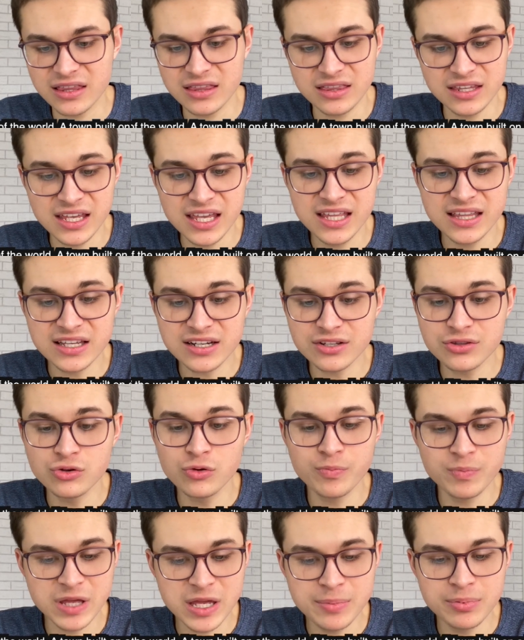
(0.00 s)
Neither do
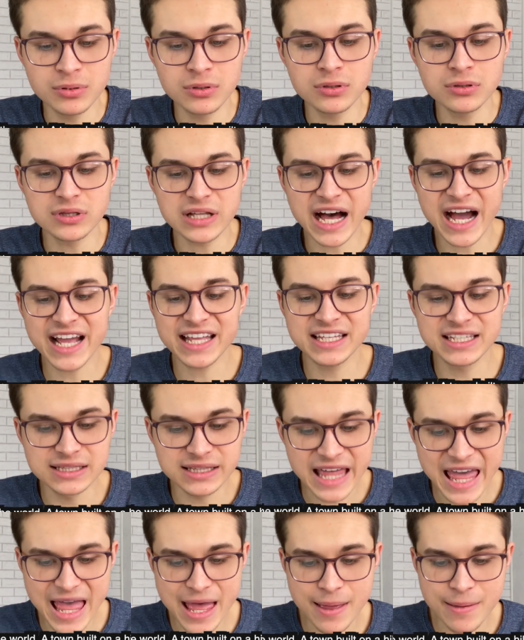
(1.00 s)
people light a
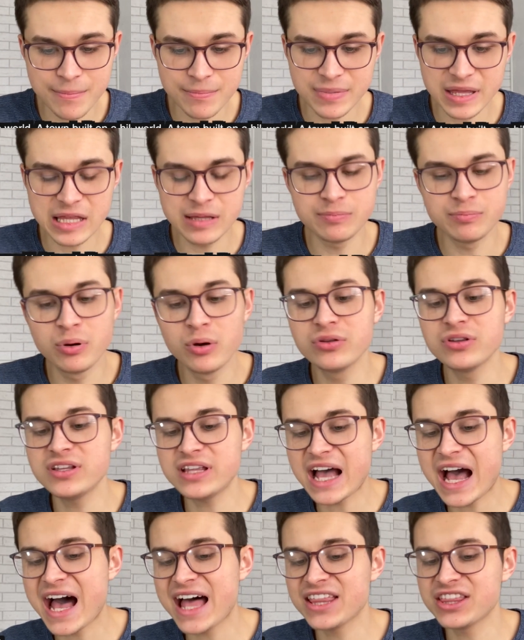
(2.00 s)
lamp and put it
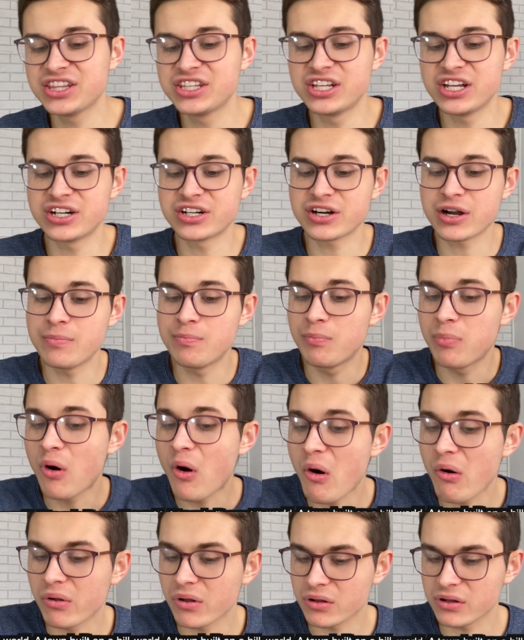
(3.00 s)
under a
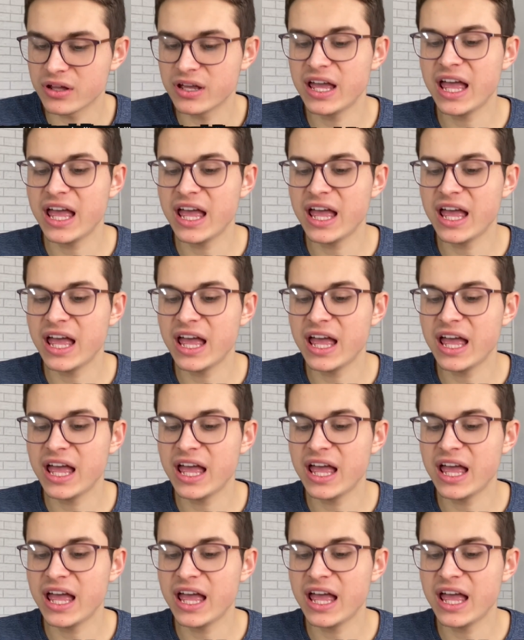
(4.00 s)
bowl.